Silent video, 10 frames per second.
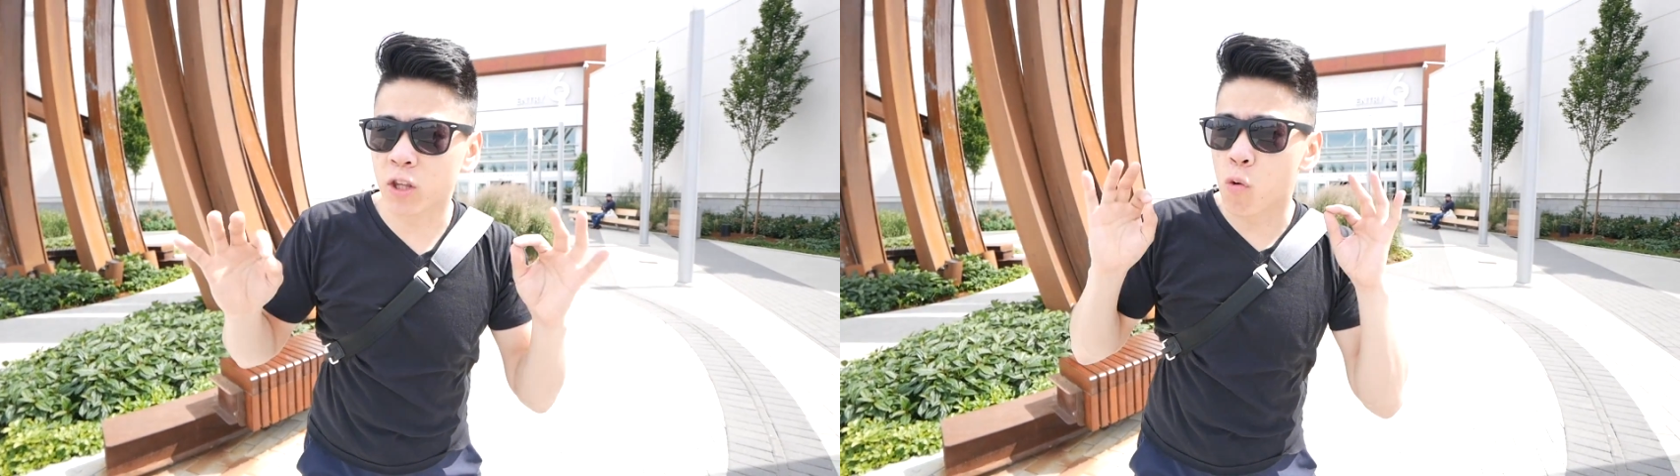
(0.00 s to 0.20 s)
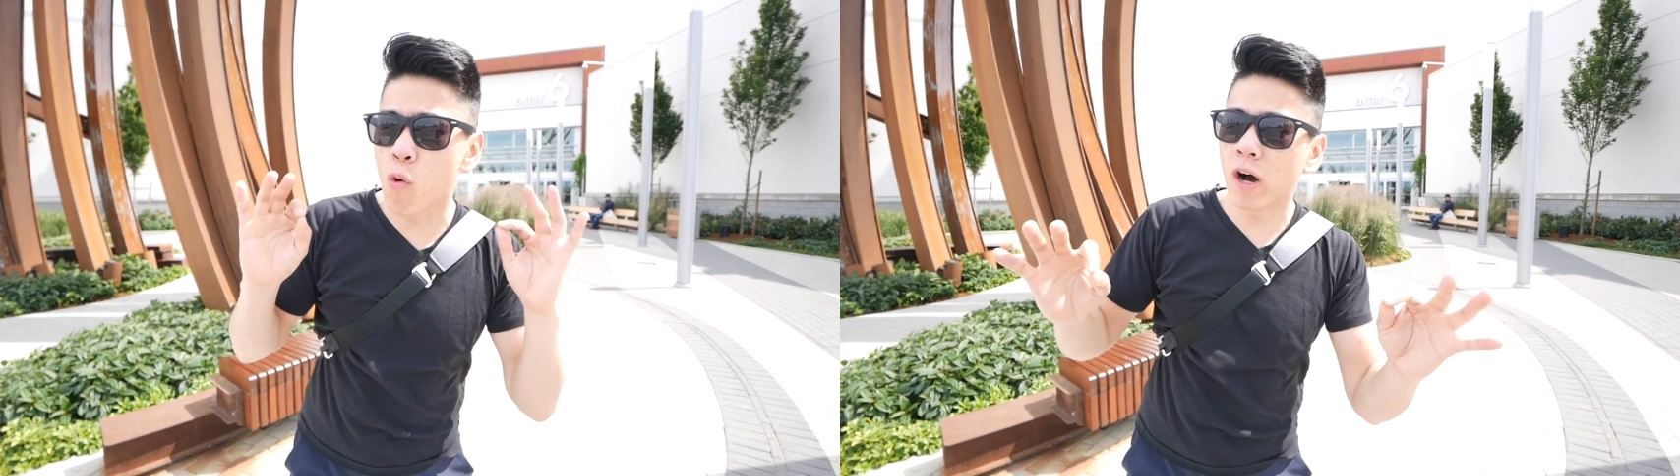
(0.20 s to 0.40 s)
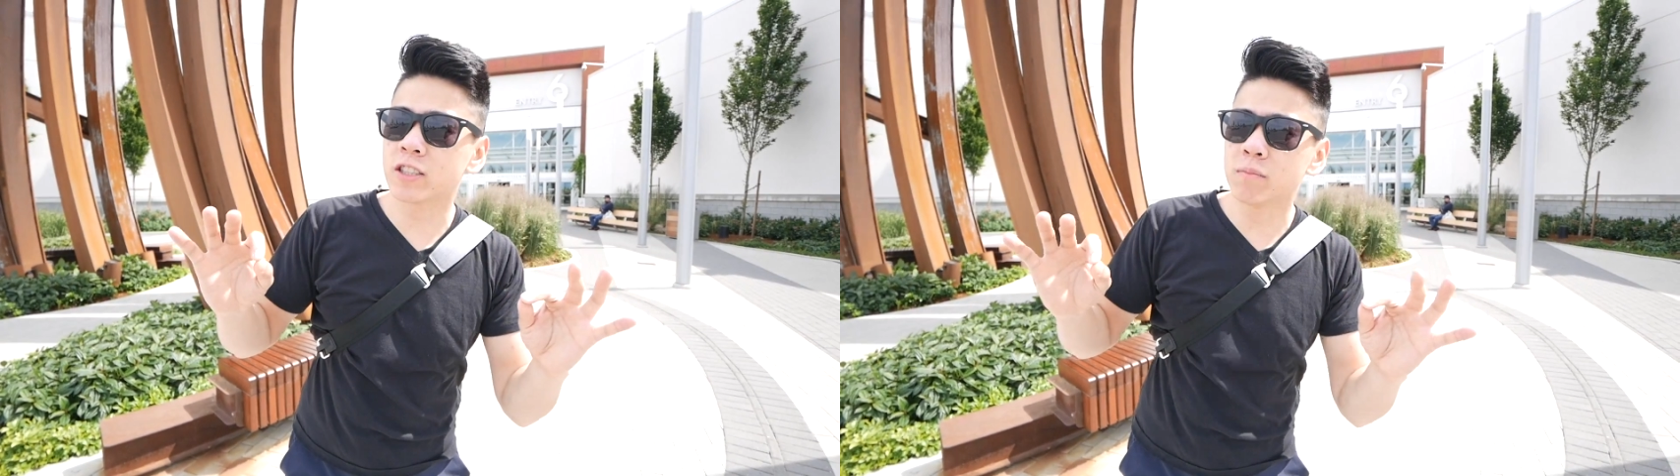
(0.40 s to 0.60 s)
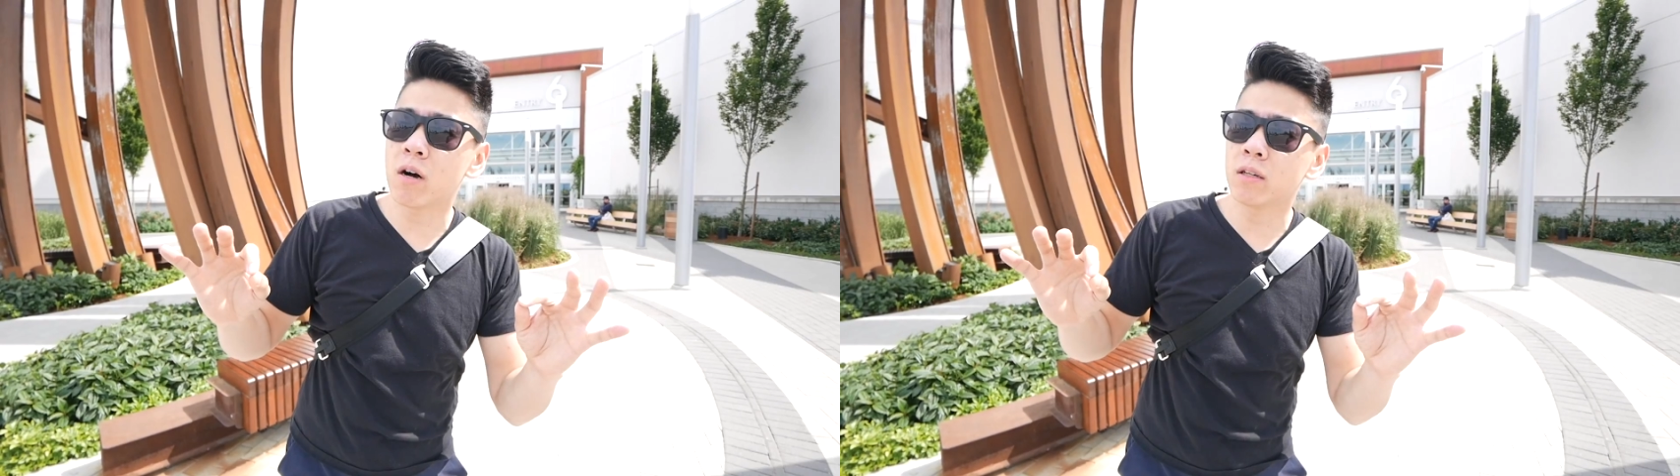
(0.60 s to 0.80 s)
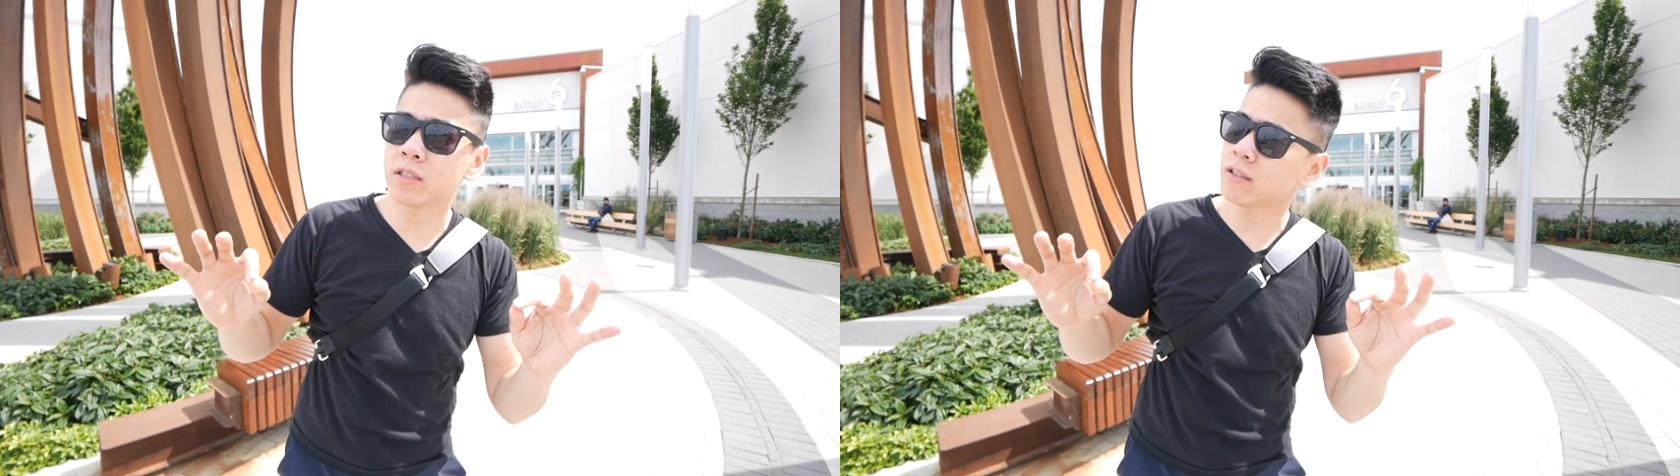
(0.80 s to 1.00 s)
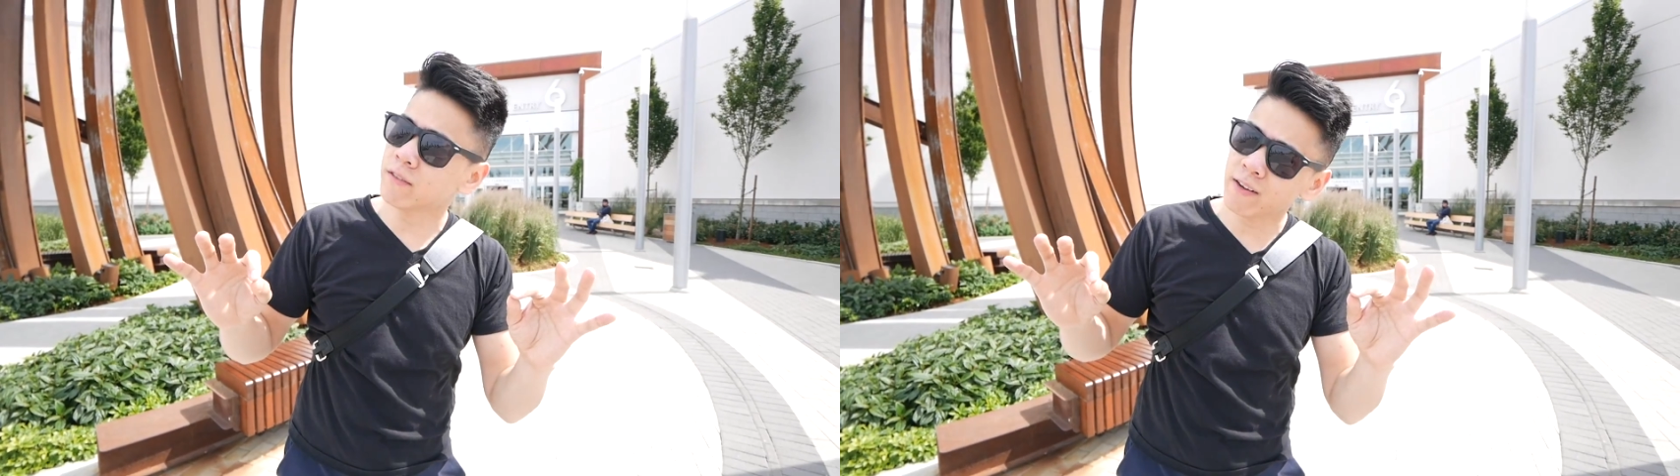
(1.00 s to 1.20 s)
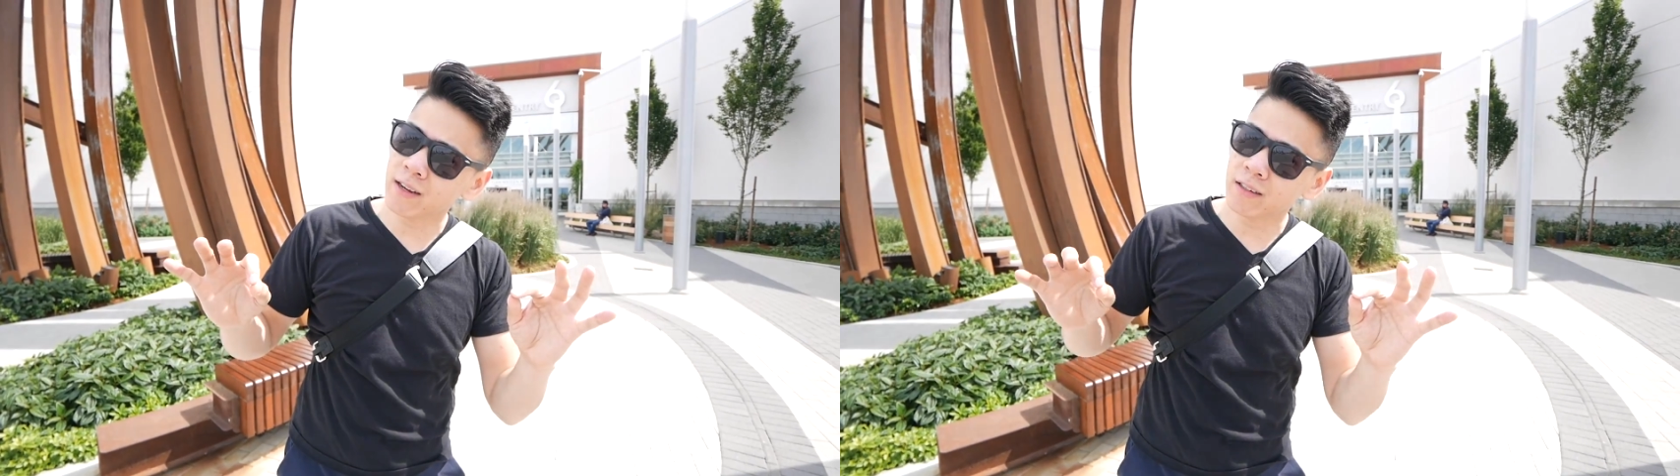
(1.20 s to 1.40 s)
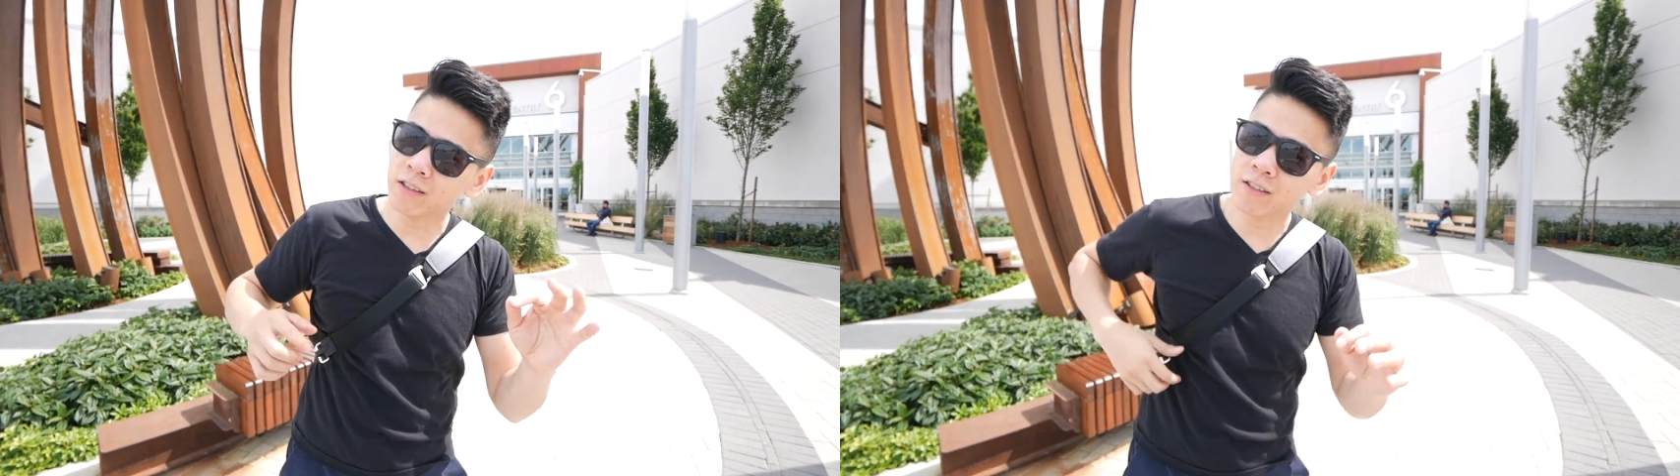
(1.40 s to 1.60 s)
Tawasin Malls here in
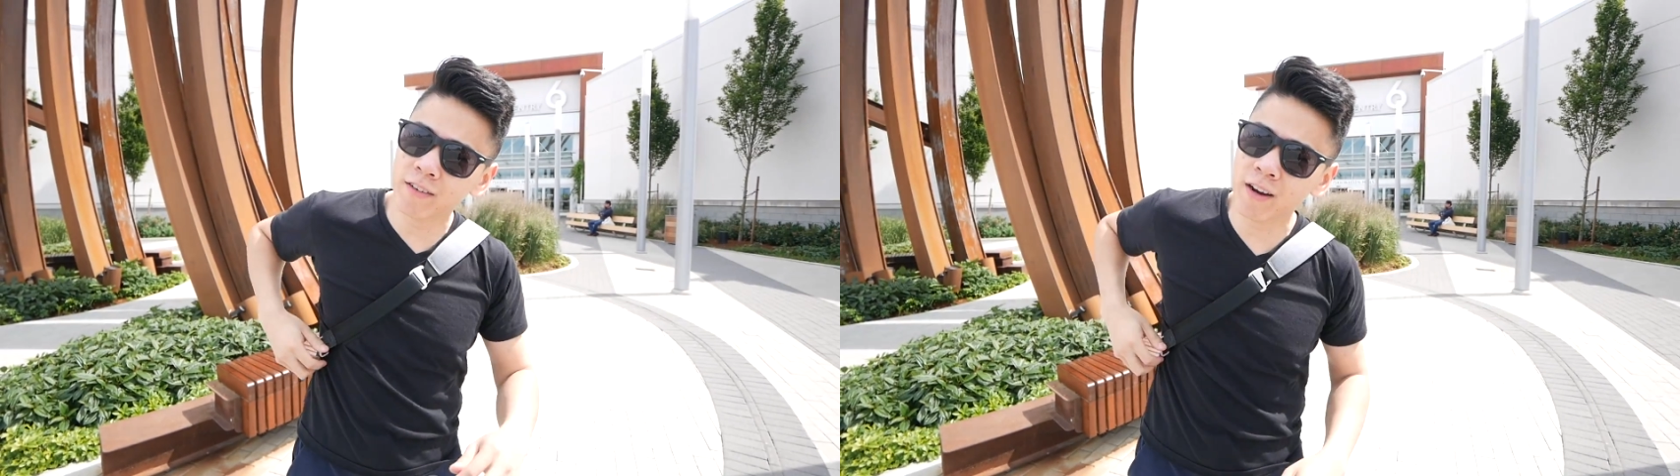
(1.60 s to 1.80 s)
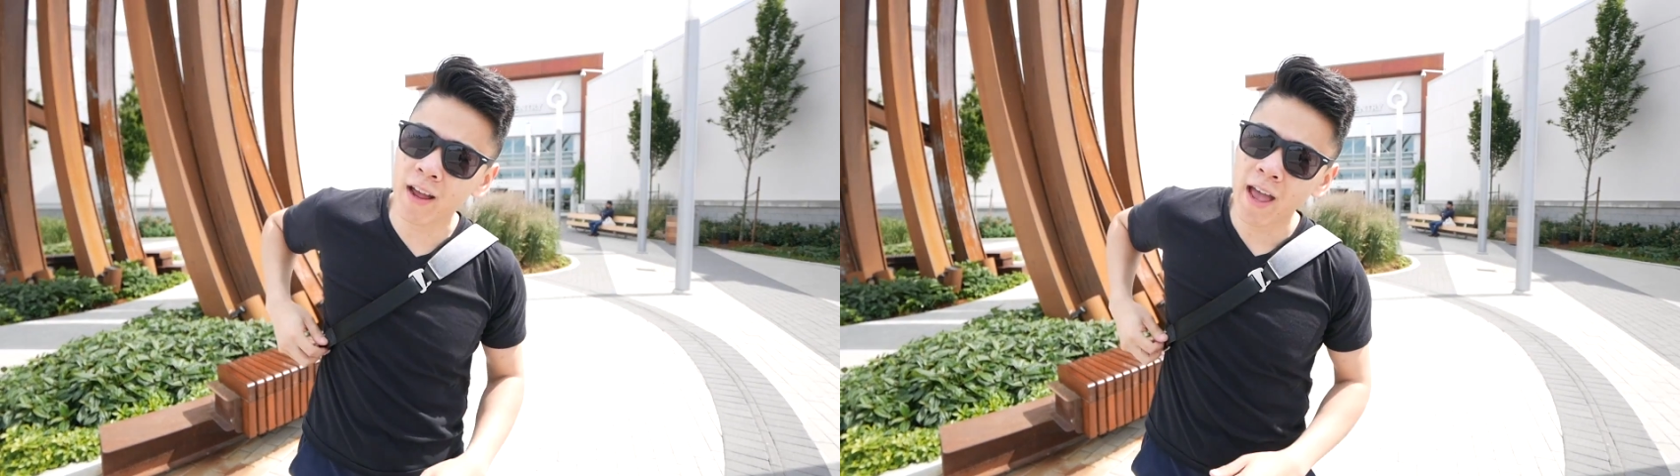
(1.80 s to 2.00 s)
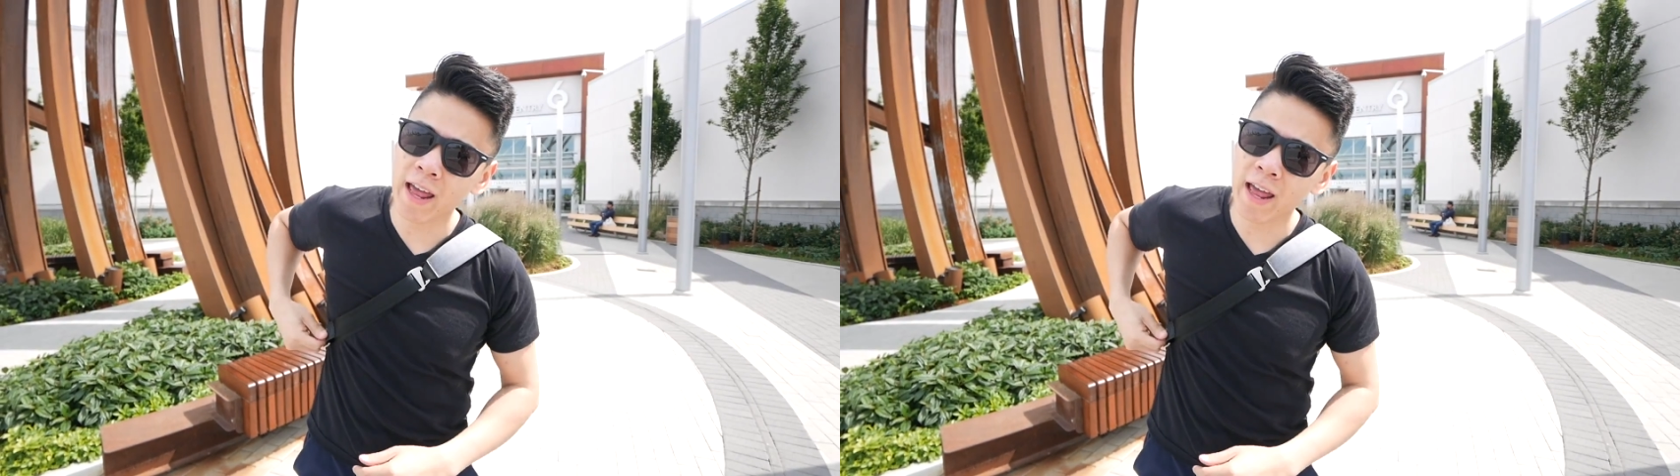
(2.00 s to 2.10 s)
Vancouver